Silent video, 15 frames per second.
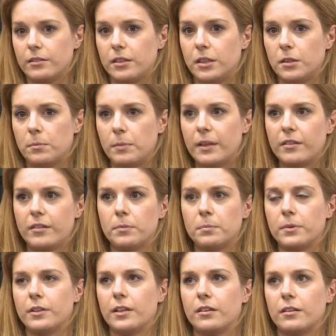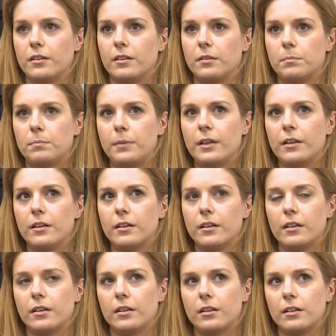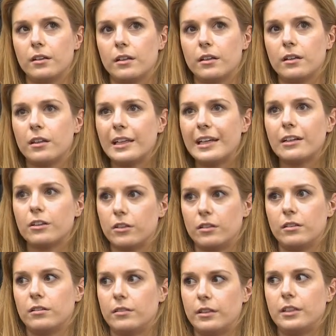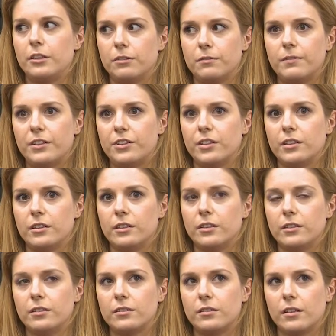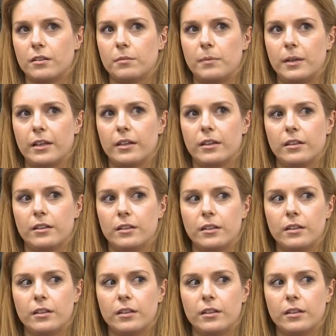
Being simple being clear in your vision doesn't make it